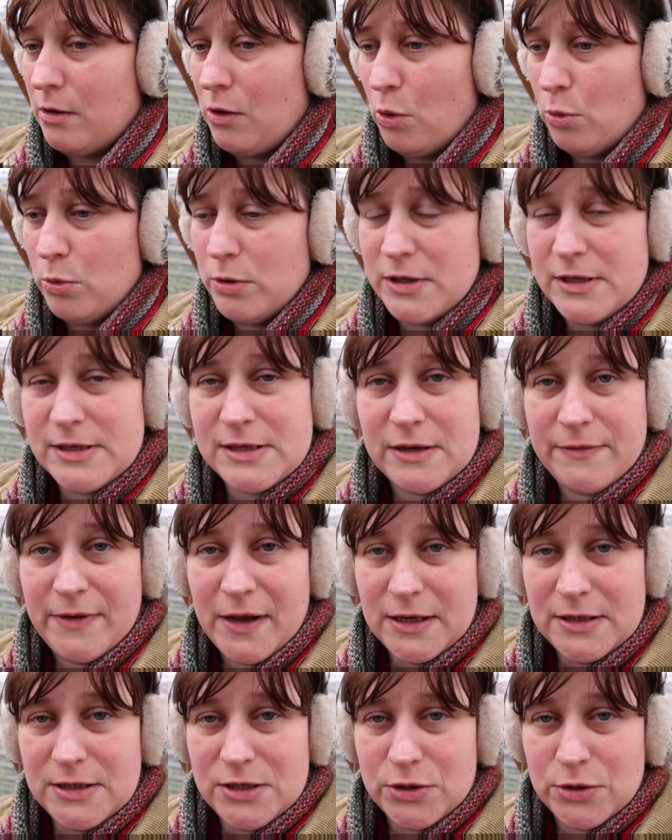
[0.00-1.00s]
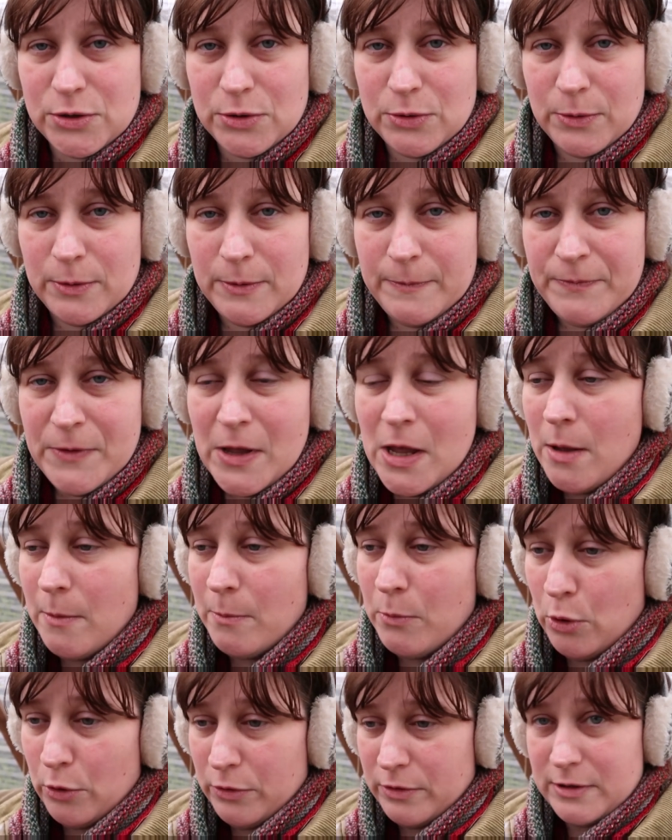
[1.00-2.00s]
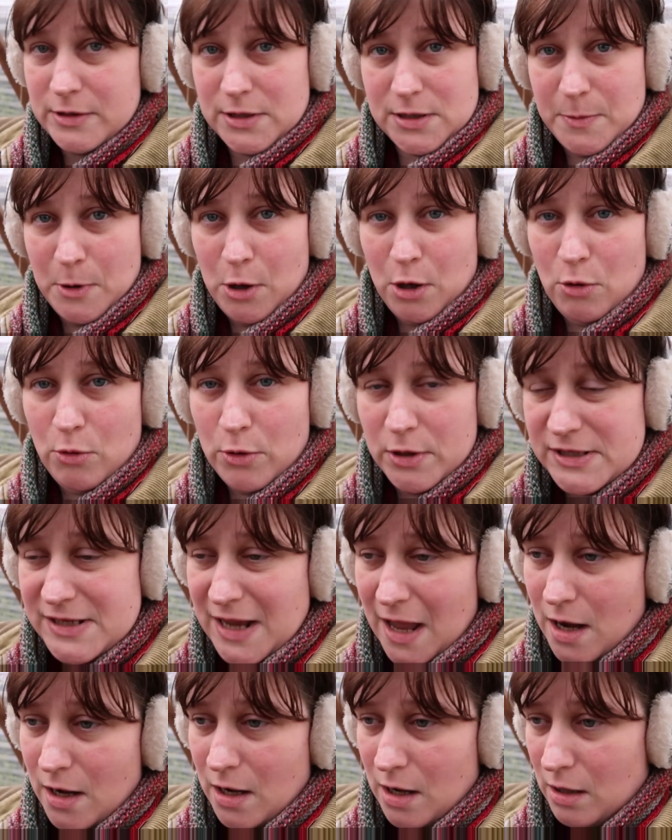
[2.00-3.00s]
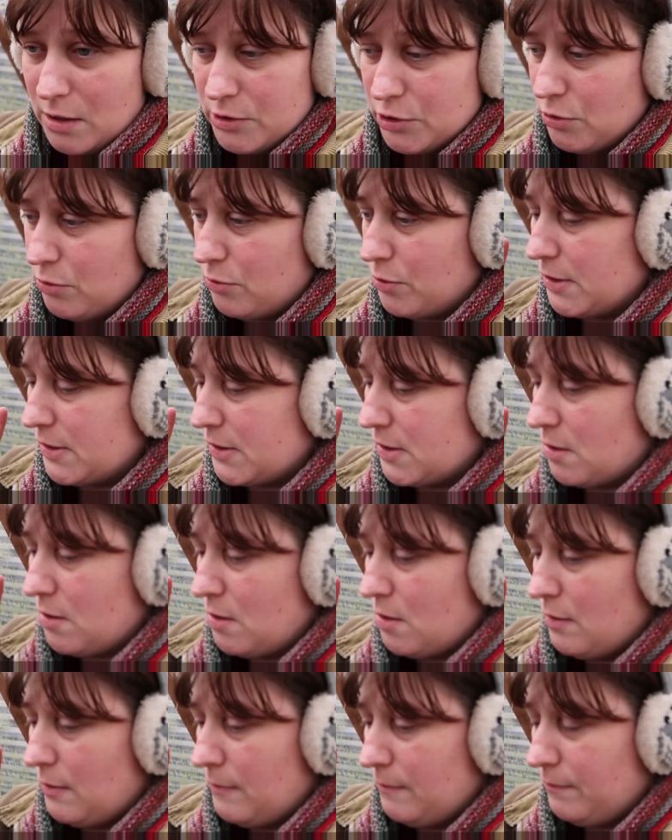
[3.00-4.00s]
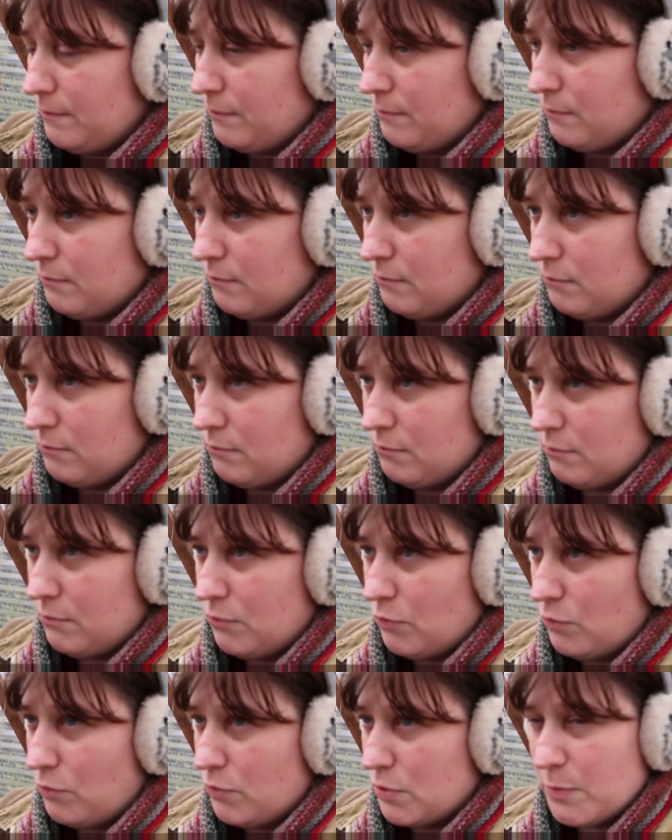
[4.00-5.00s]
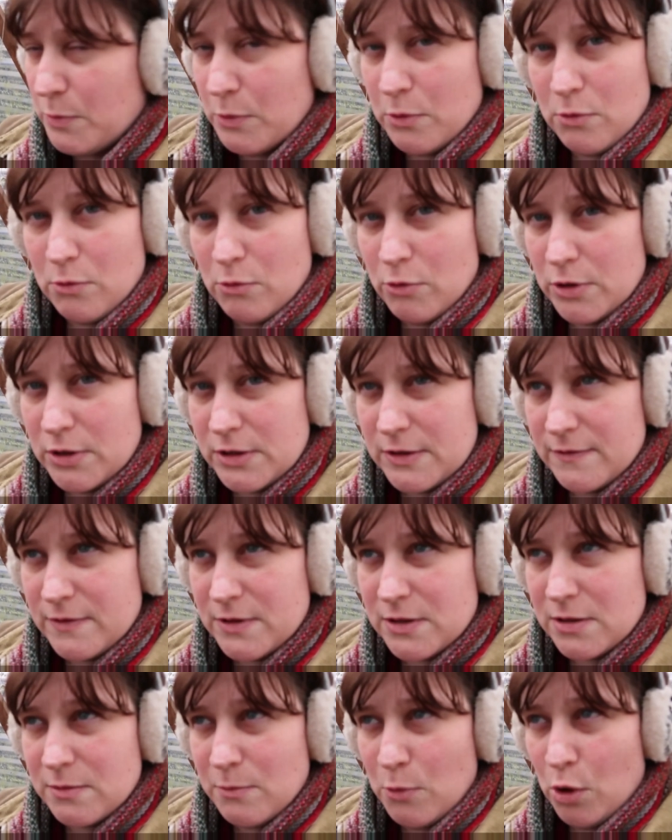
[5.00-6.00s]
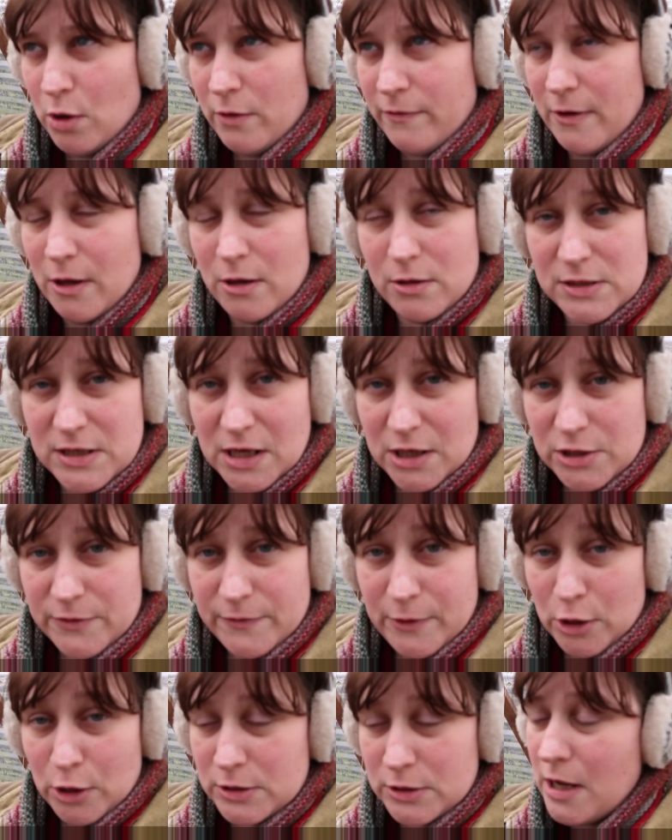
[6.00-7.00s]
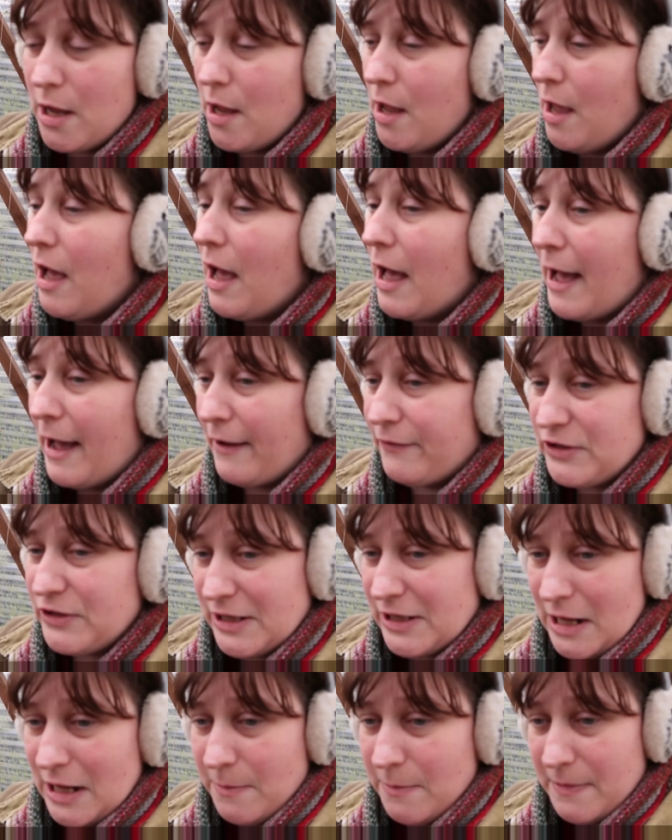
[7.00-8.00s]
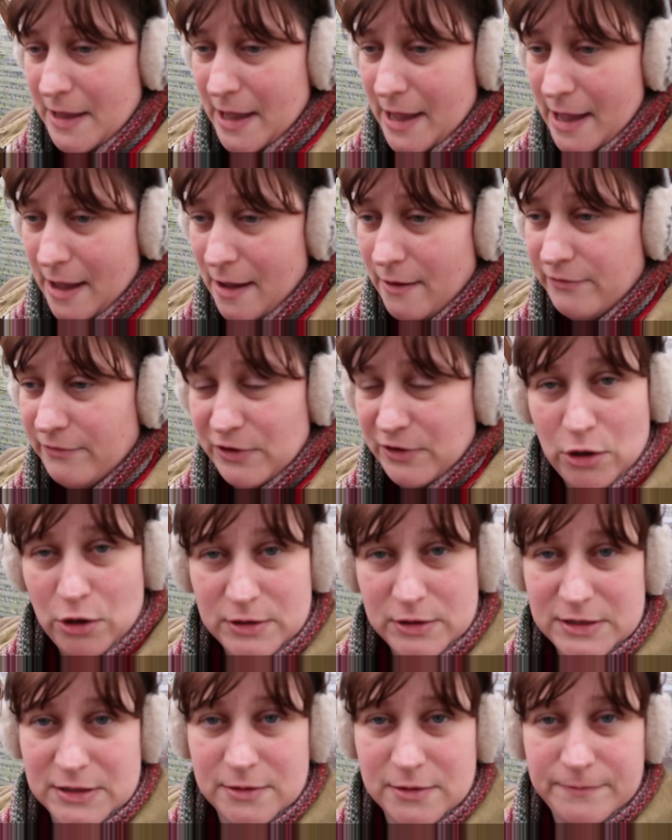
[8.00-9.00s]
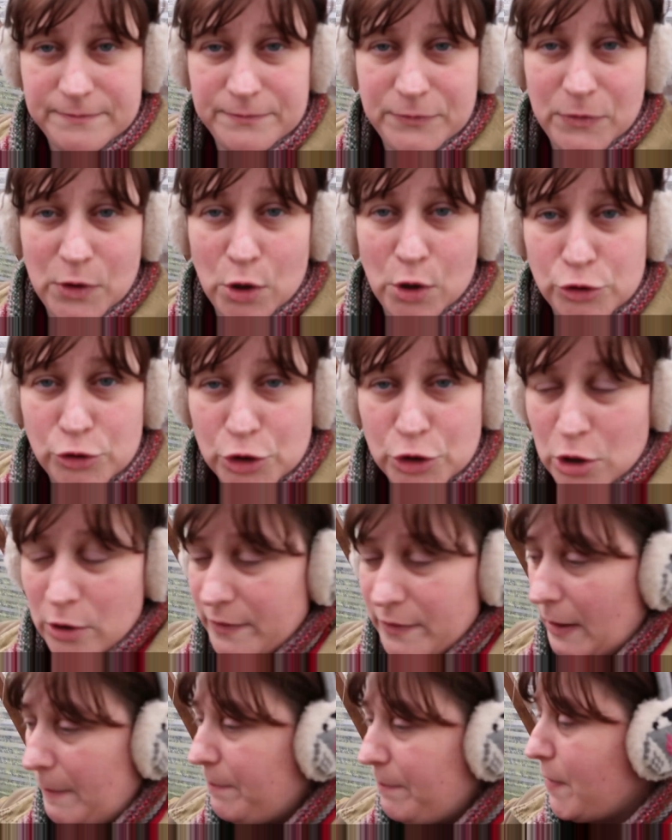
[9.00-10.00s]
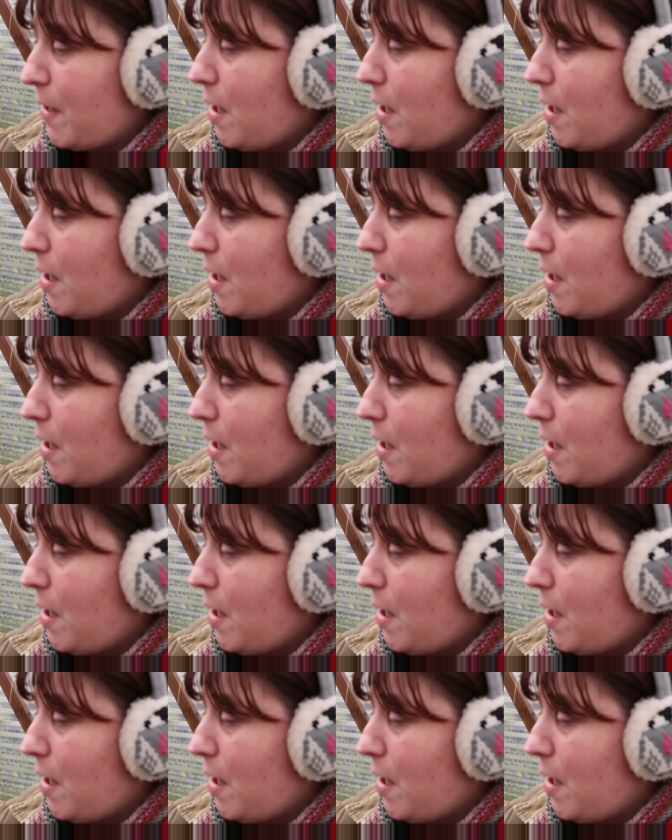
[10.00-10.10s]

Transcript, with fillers: owners have had to, both small owners and larger owners, small owners of smaller flocks, larger flocks, have to keep their flocks undercover.